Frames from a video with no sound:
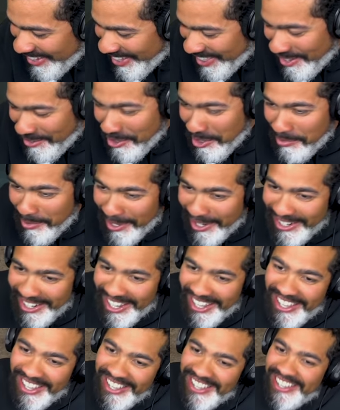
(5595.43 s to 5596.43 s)
yeah, that would have been.
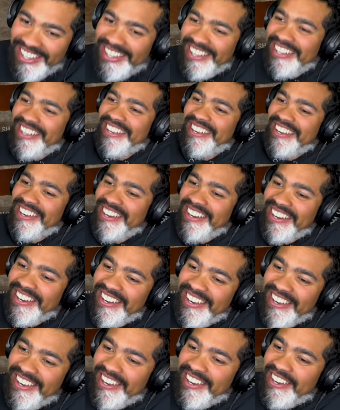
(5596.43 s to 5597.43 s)
We're on like quadruple or
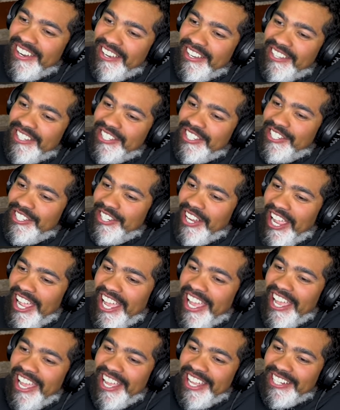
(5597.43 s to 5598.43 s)
nothing now.
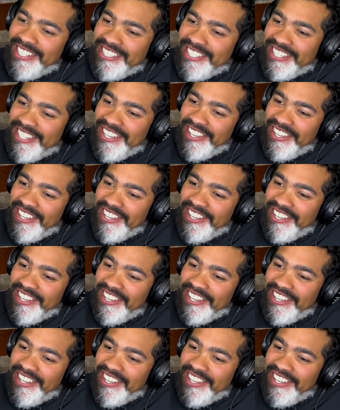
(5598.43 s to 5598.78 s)
Shit.